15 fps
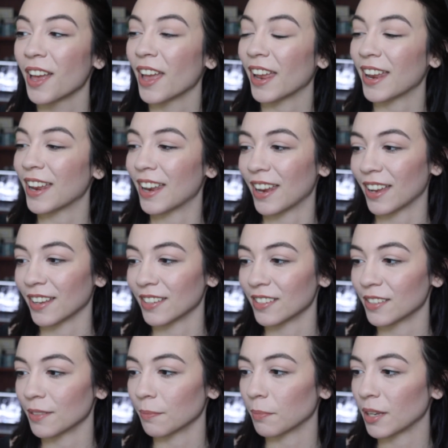
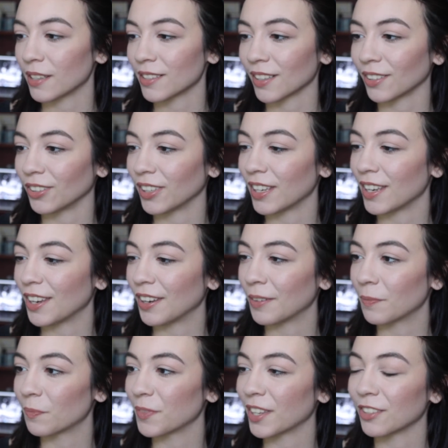And basically
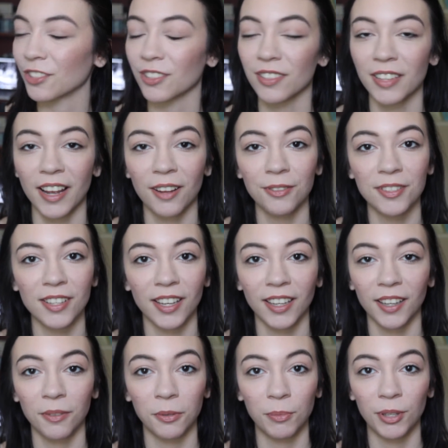it just sounds like
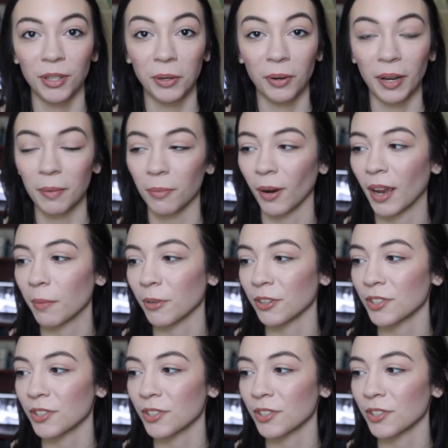it will be a great primer,